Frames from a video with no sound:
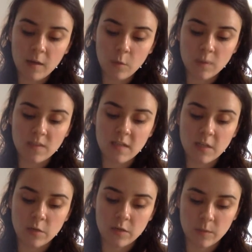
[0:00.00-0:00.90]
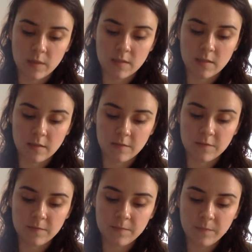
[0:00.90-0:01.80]
was a dangerous place to
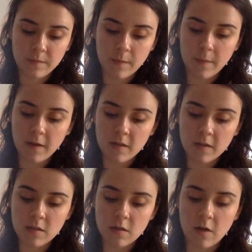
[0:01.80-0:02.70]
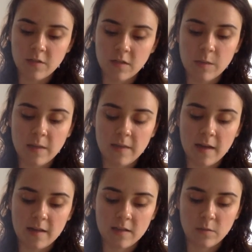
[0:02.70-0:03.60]
live. My parents had often explained that
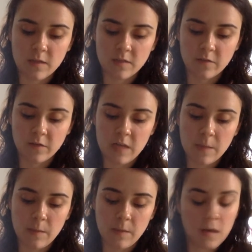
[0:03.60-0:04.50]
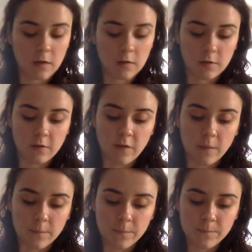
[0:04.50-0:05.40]
as their reason for keeping me on our little
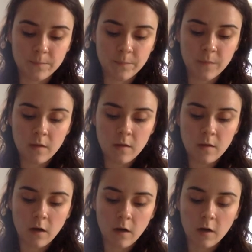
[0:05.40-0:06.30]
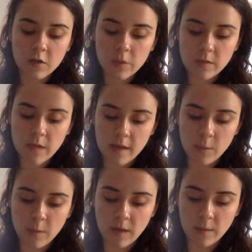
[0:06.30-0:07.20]
farm. Our country was
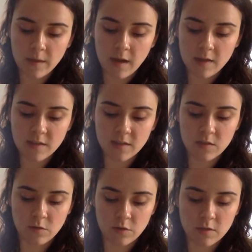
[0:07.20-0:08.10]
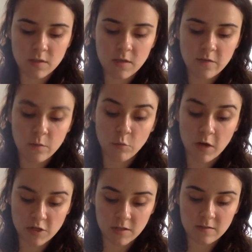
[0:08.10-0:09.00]
occupied by Cossack soldiers from
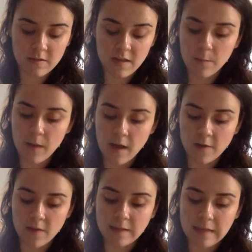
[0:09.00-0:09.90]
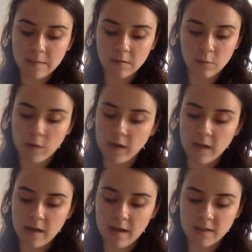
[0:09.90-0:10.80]
Russia, the empire that claimed
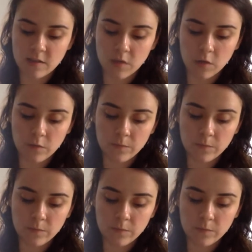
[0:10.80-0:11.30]
Lithuania as its own.